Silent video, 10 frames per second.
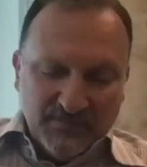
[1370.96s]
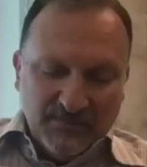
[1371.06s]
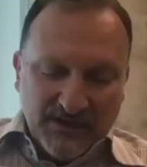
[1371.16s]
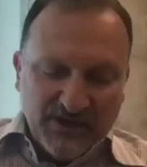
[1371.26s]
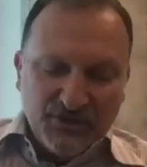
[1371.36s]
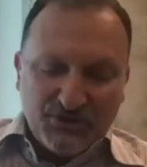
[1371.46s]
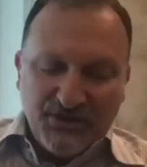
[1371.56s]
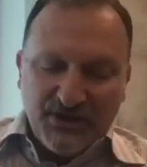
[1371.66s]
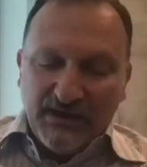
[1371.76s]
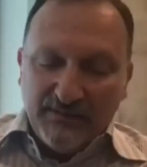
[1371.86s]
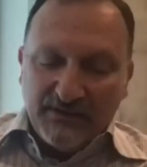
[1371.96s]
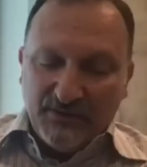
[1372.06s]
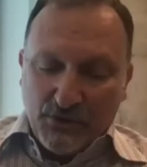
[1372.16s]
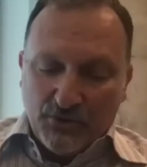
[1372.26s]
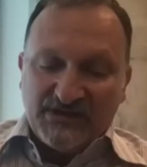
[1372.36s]
you share a little bit
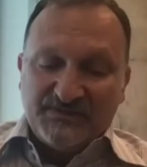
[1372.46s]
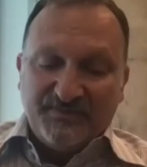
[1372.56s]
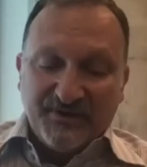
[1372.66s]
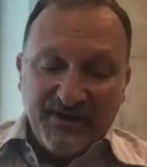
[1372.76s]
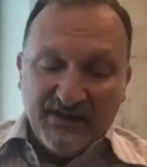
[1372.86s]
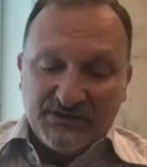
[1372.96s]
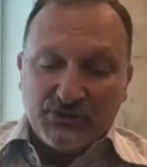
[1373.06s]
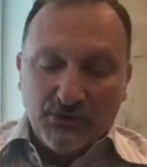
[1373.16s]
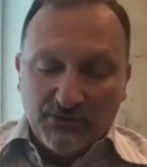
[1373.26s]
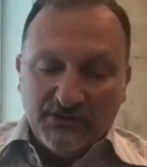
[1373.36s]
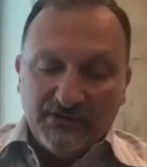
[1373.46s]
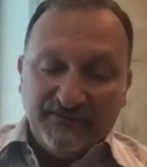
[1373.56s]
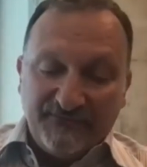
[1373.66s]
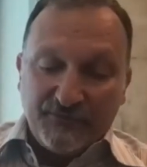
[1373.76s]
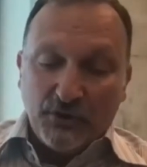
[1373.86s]
about your experience on the
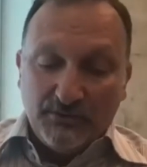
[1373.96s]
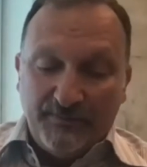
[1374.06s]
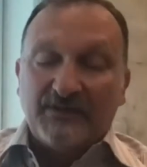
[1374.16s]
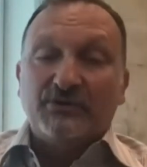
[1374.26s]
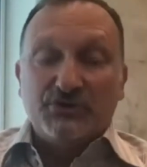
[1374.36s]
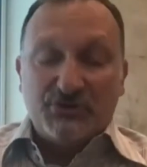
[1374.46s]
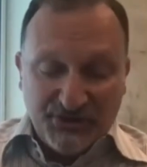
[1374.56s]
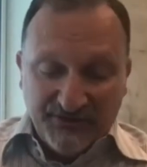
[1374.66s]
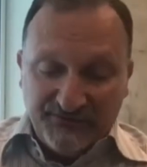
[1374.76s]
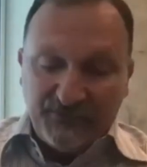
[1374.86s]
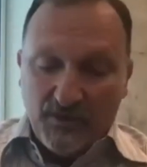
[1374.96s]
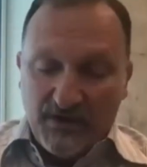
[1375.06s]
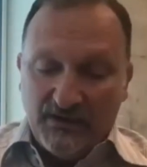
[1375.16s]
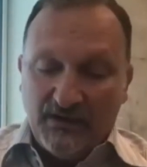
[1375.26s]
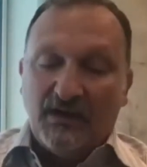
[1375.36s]
fraud patterns shift
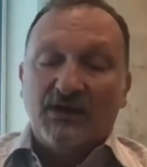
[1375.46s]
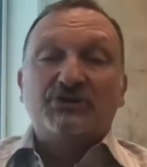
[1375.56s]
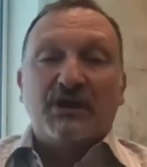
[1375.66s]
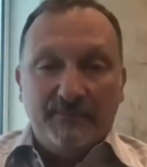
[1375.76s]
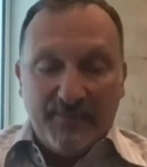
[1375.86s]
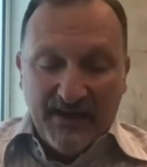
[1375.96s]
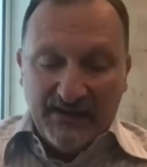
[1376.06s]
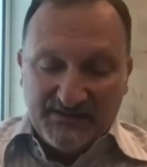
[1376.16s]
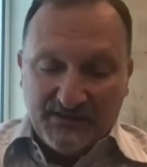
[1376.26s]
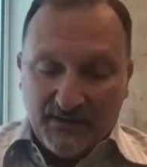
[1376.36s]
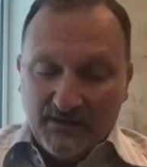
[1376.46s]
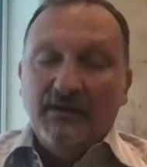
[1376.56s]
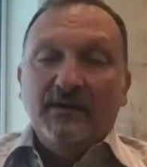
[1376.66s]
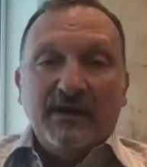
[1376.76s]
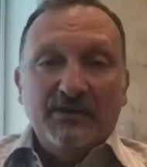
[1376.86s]
when large campaigns are
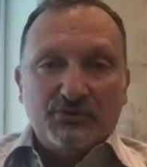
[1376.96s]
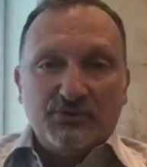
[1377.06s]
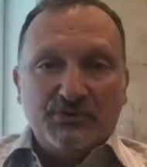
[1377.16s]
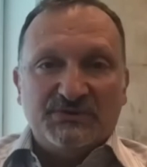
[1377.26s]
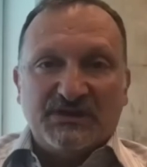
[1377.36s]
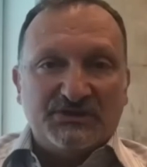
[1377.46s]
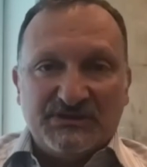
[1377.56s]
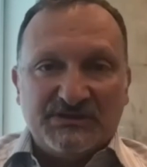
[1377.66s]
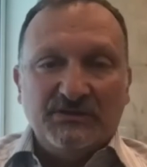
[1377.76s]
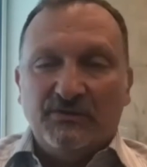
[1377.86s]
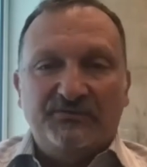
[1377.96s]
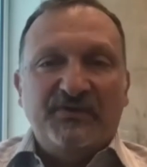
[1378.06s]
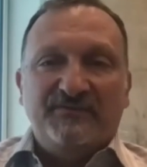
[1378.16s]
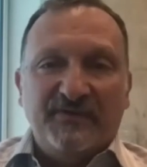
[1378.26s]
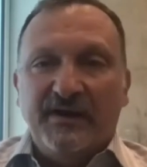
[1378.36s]
introduced, such as
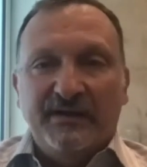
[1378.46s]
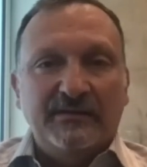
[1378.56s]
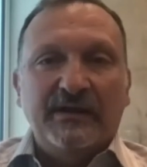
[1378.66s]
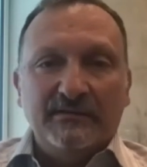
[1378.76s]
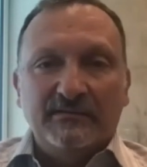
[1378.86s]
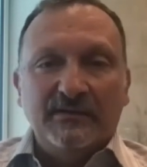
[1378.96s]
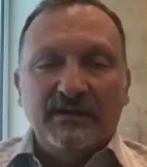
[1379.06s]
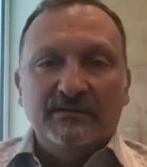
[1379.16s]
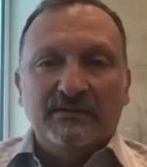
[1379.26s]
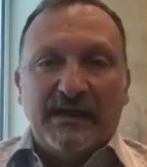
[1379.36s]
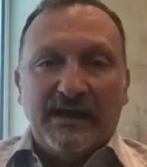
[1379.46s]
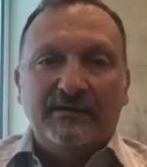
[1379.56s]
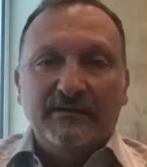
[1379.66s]
FIFA and the like?